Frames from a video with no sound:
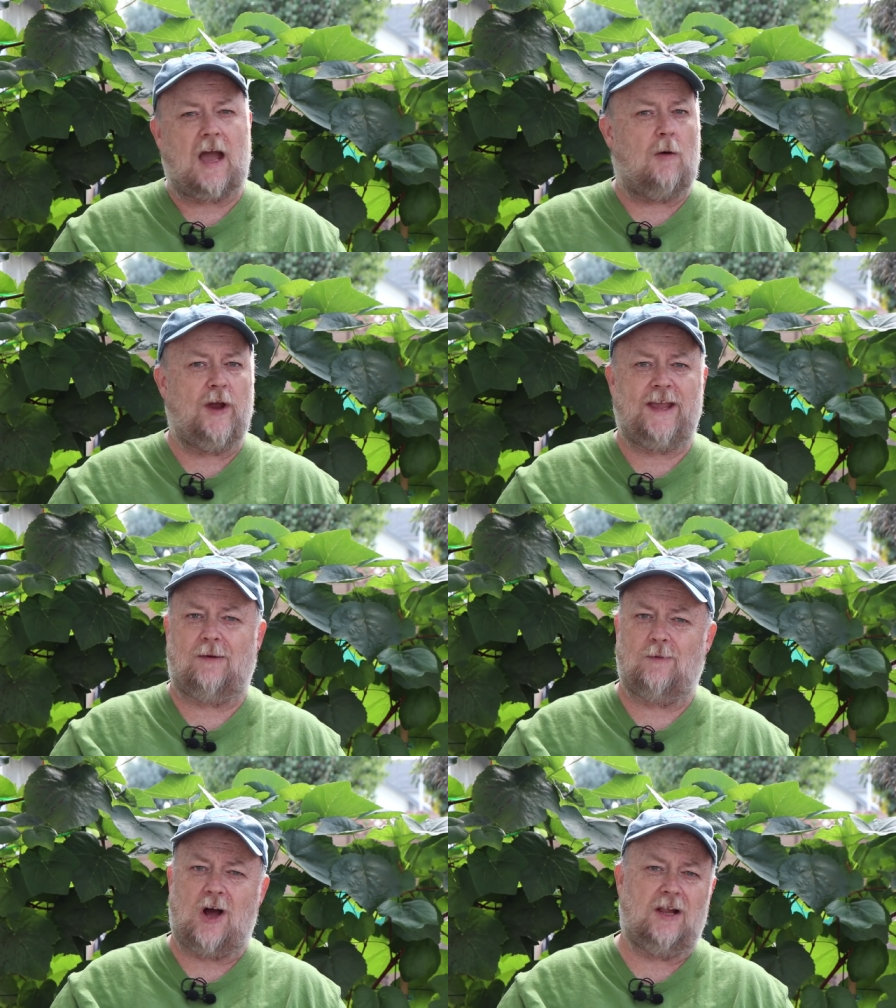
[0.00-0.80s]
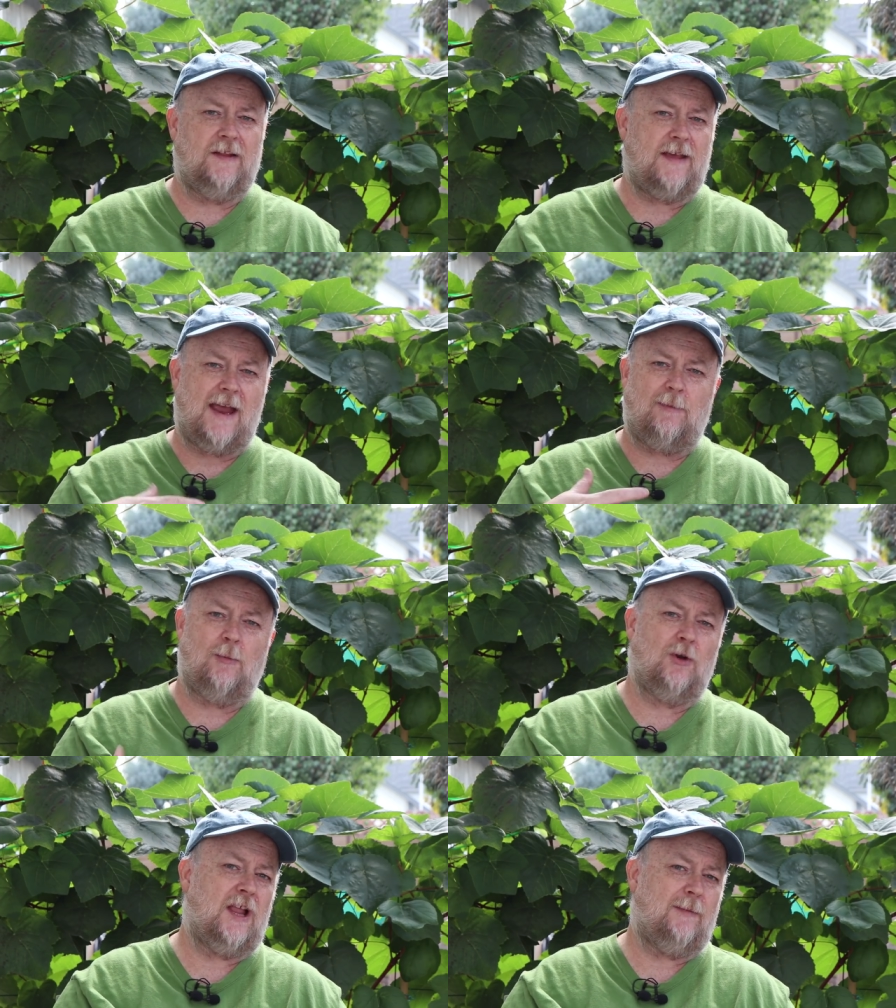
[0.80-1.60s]
Cowboy Kent Rollins, Aim
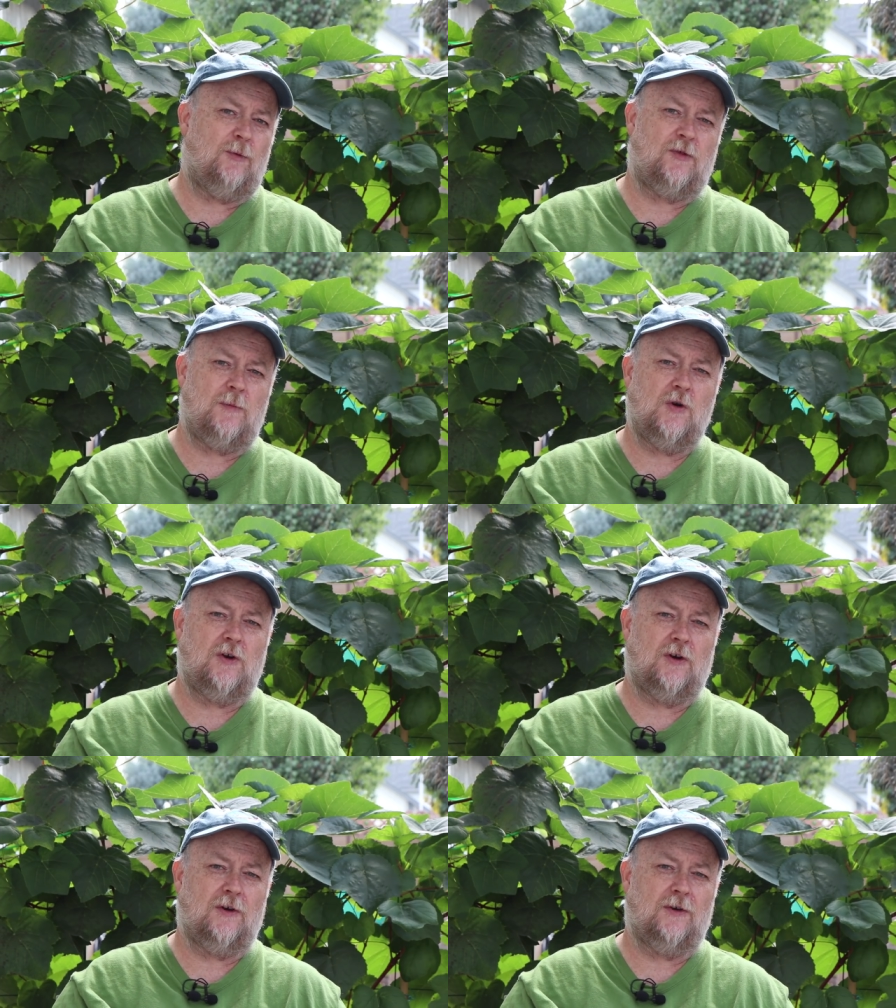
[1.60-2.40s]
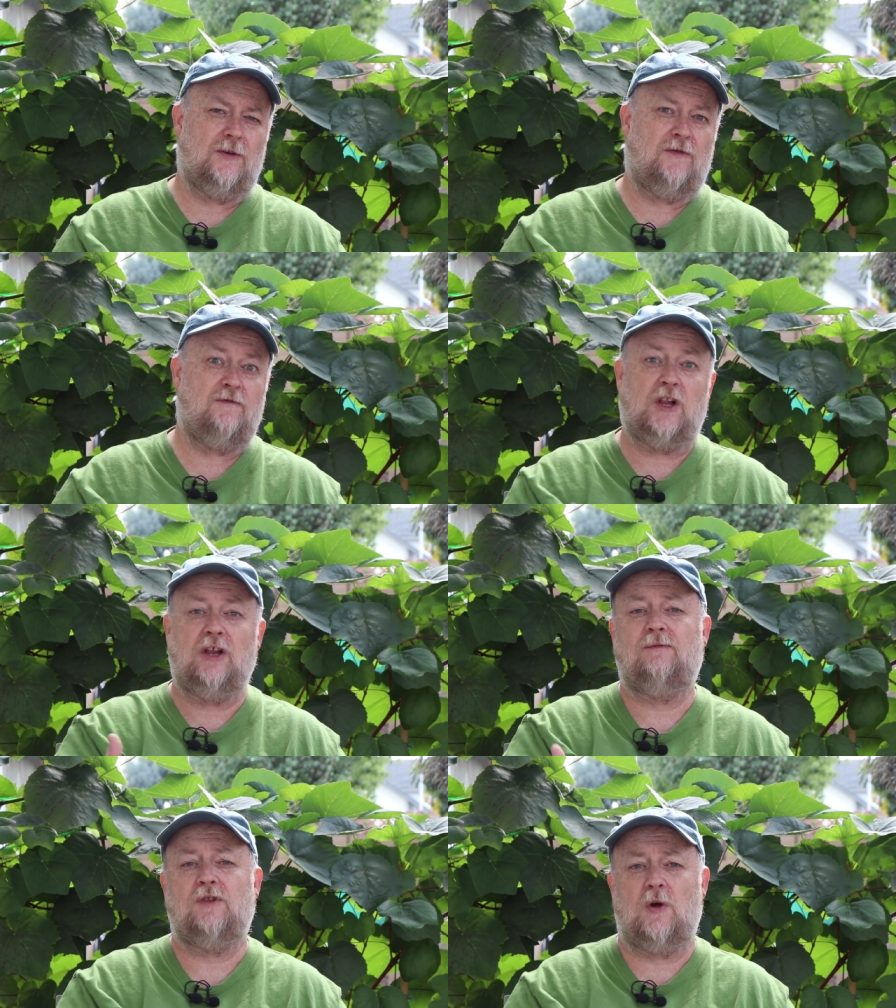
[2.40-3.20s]
'em and Claim 'em Smokers, Phil
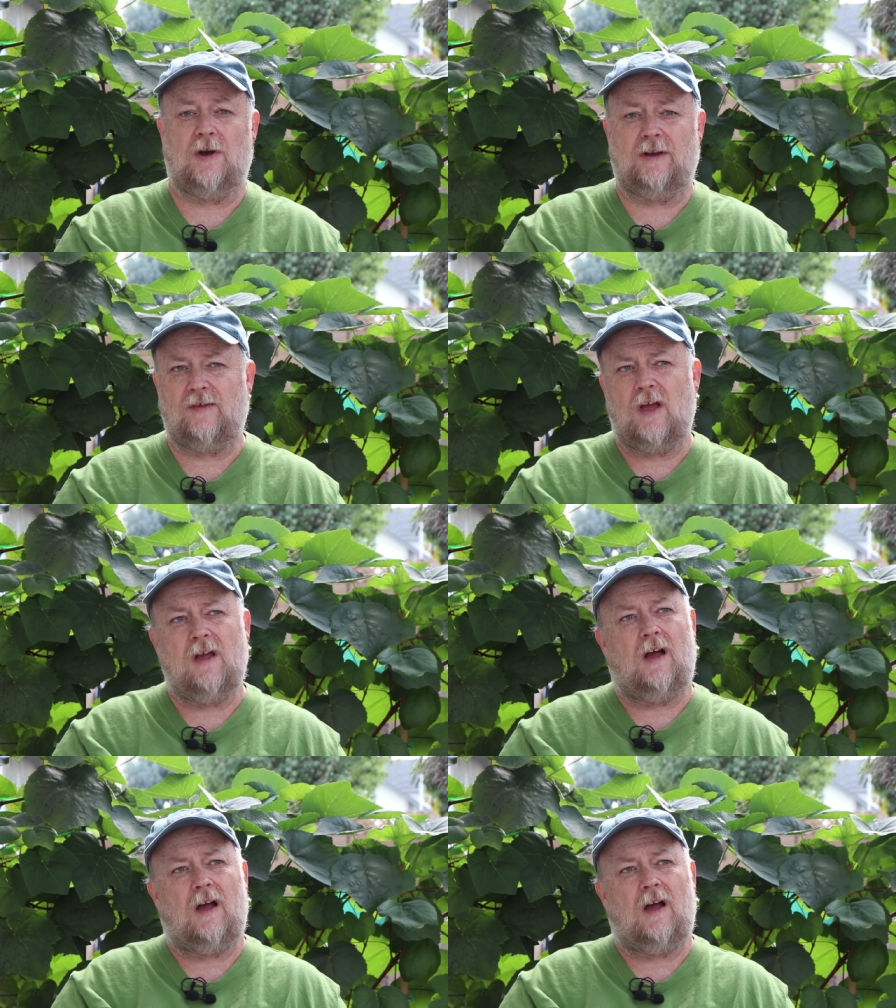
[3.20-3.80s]
and Florence.